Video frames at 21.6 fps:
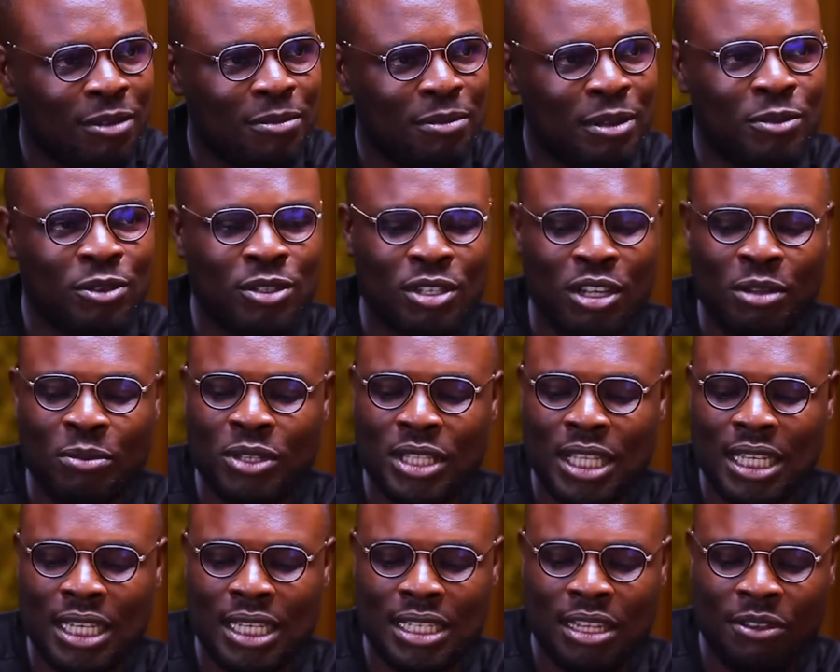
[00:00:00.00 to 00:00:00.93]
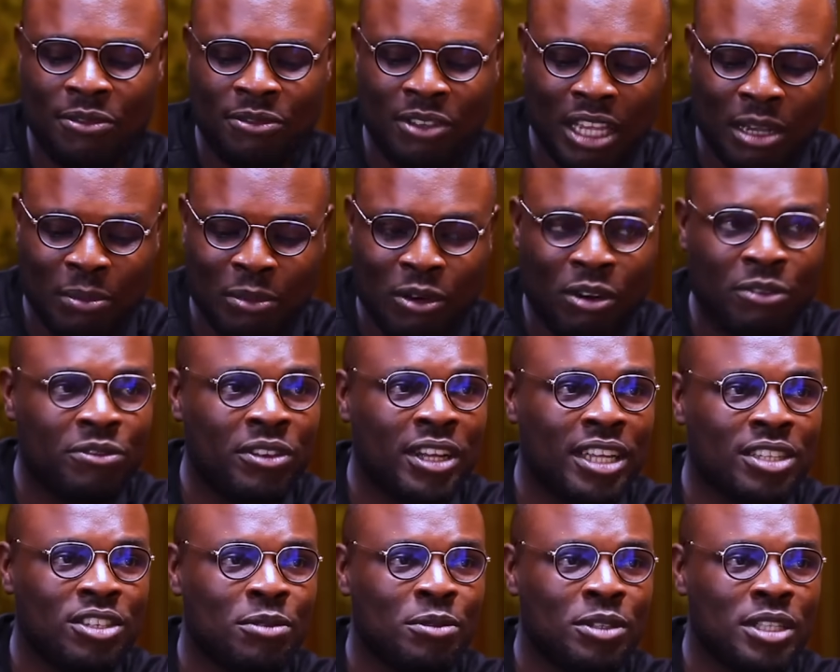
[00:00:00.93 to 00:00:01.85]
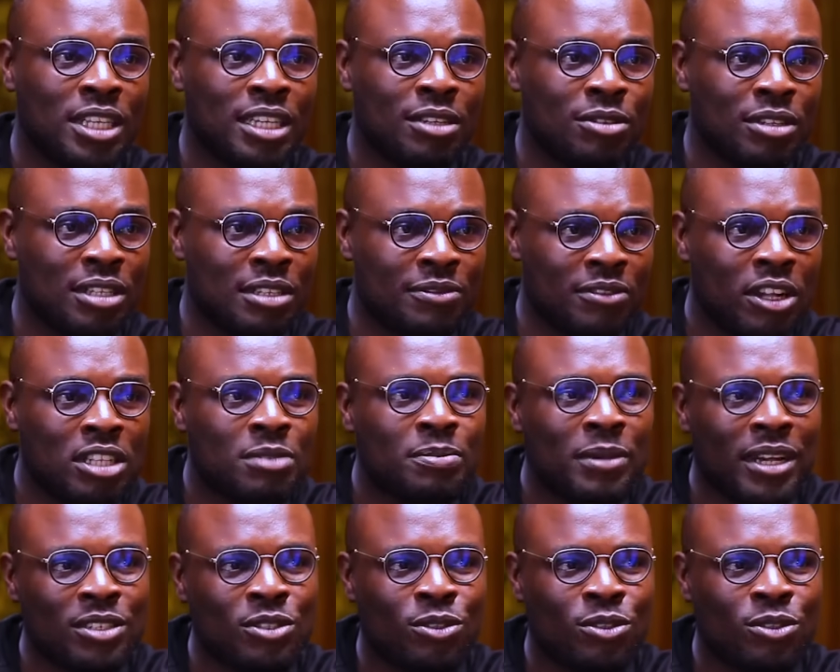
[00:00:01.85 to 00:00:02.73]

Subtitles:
now. Some people think he's a fake prophet, some people think he's a false